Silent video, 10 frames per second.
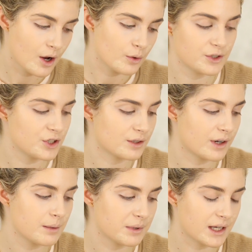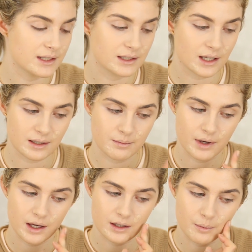which is great because it doesn't
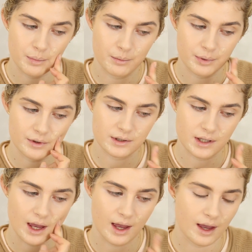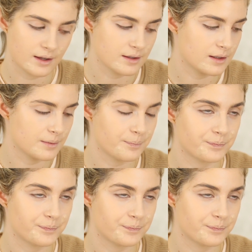make the pimples as